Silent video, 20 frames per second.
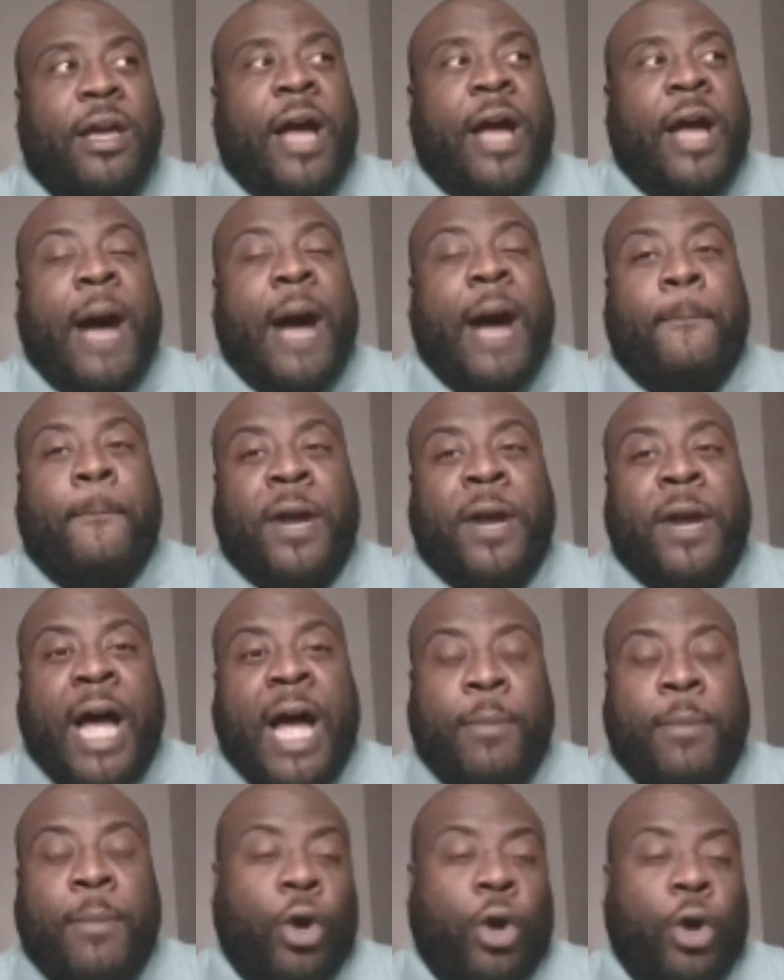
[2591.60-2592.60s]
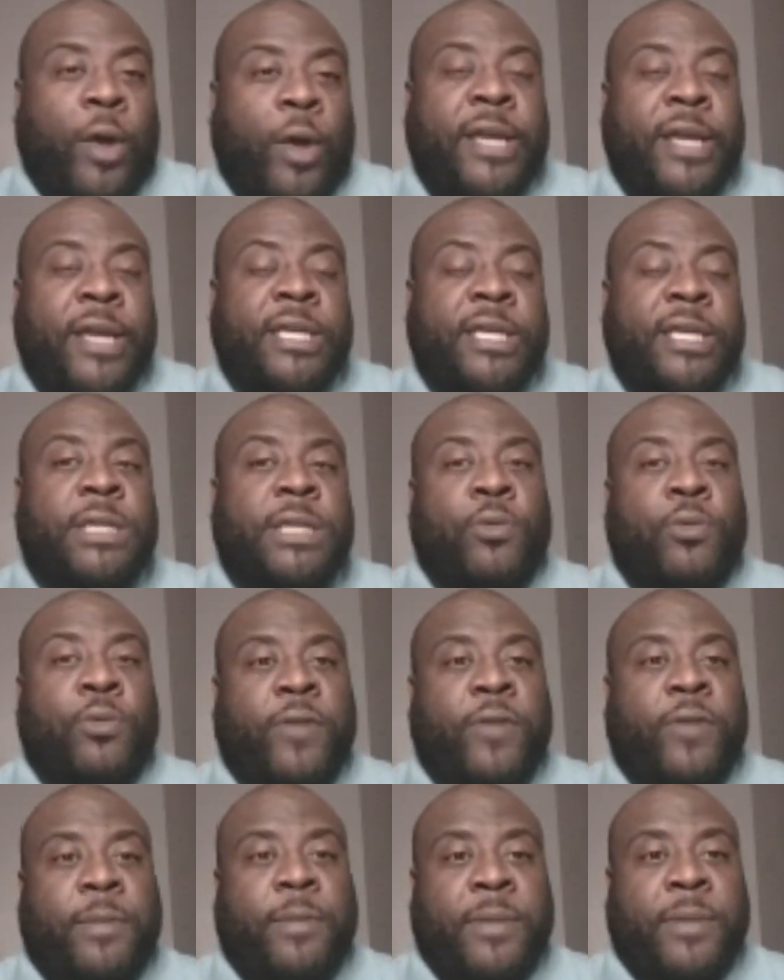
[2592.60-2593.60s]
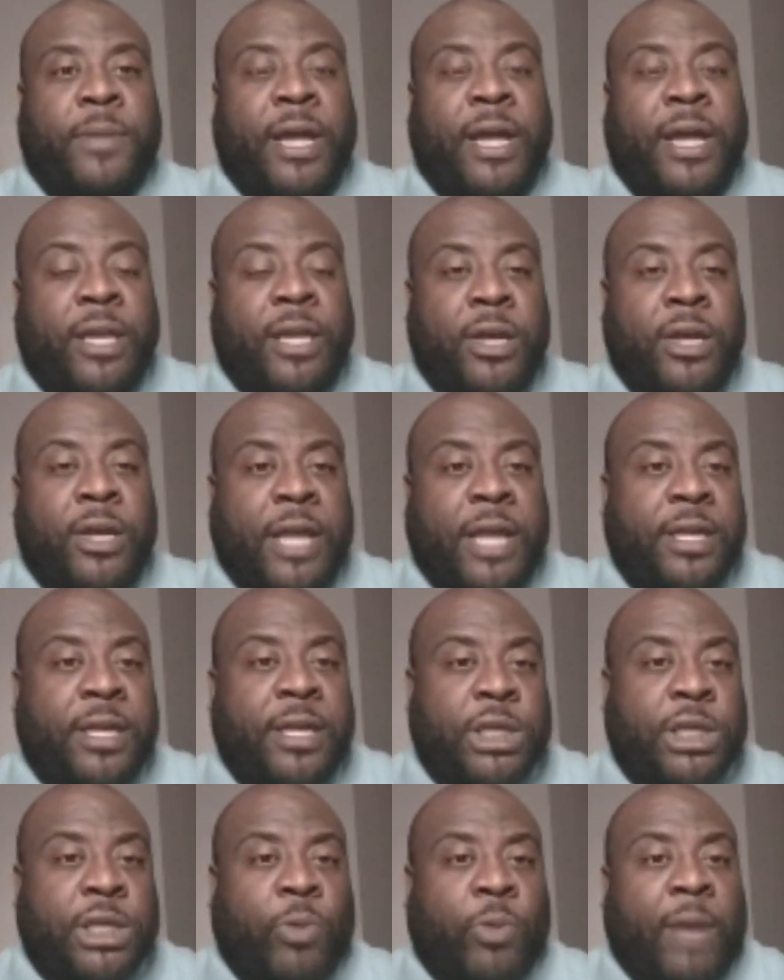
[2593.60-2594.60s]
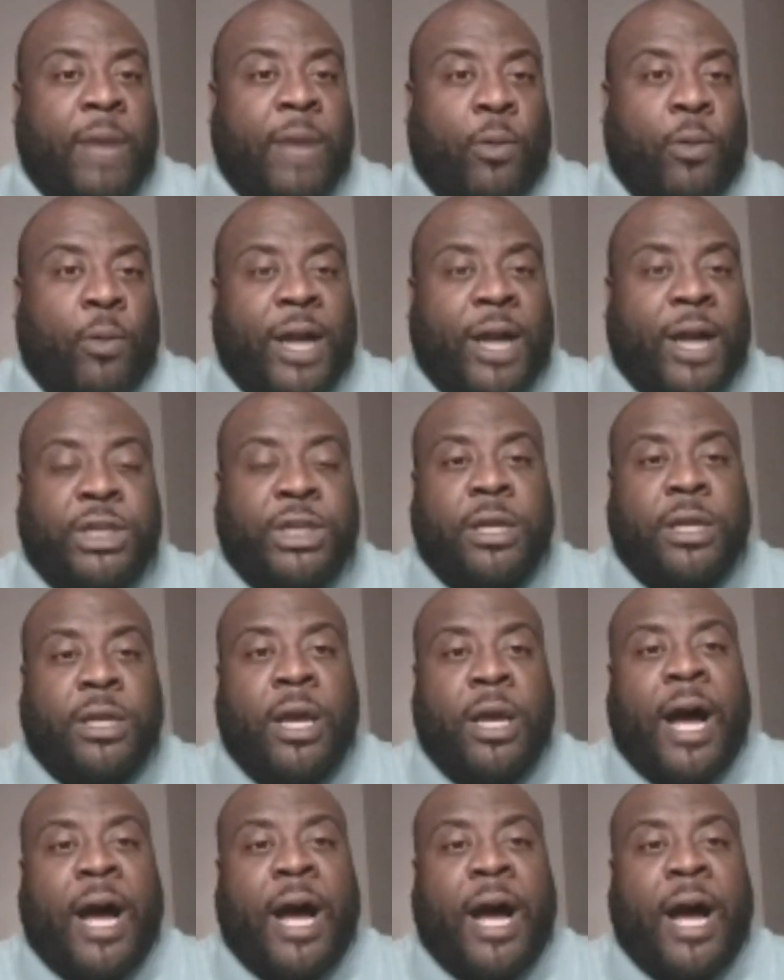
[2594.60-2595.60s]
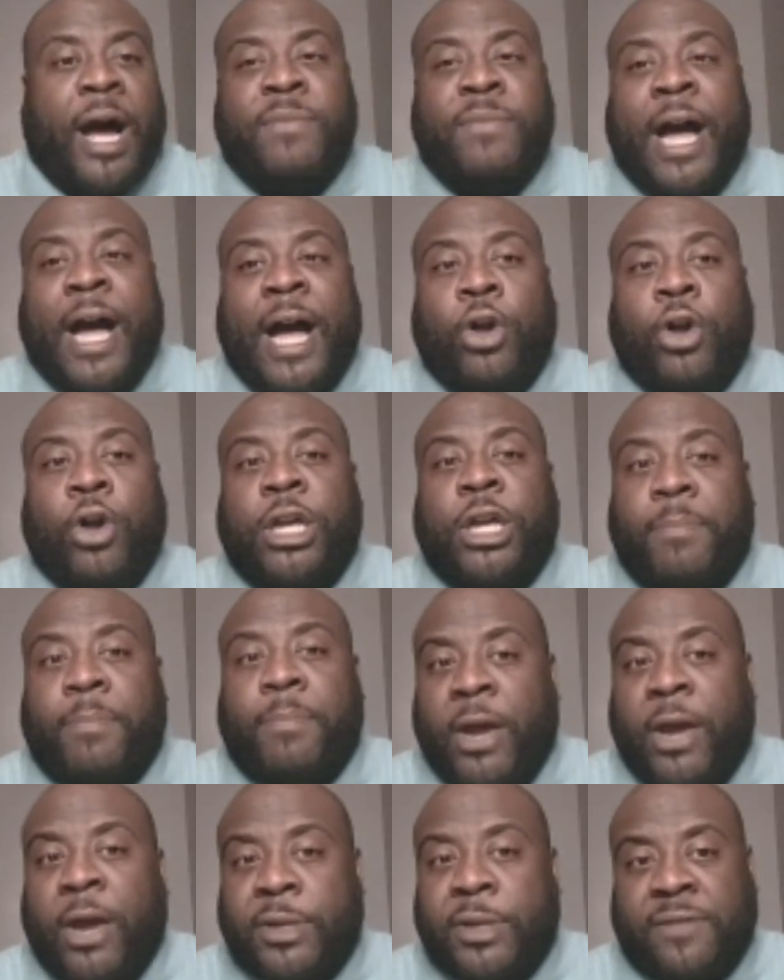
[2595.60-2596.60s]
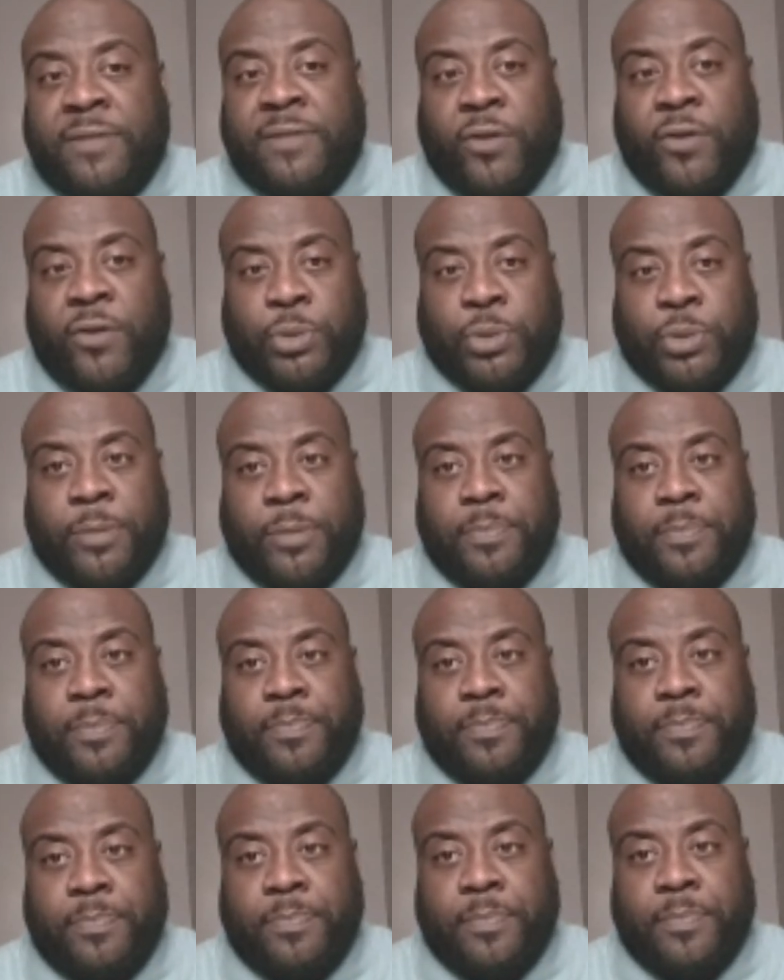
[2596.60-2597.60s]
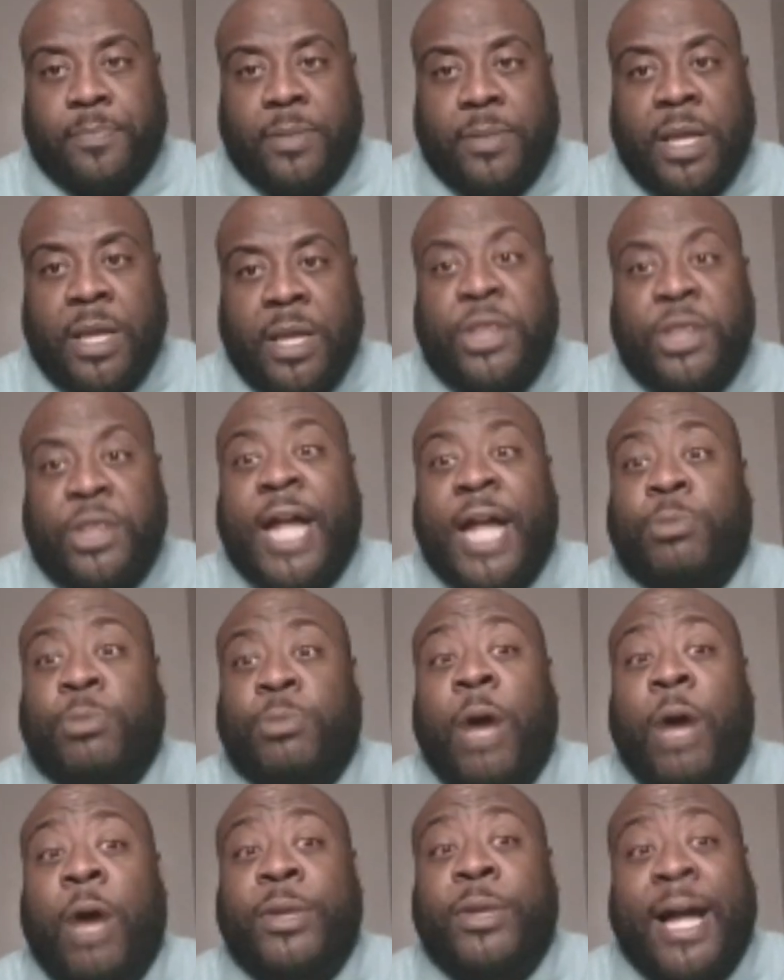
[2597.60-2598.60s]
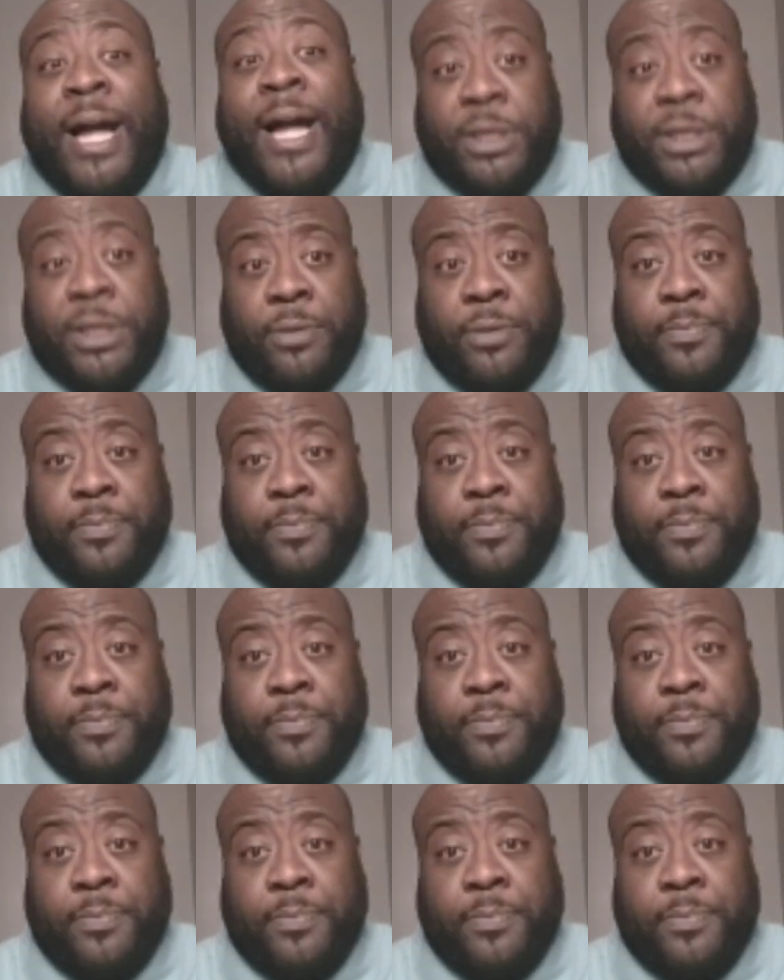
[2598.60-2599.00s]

But I'm going into this movie, and I think this is the way I'm gonna watch it. I'm not going to compare it to the first one. That's why I will not do.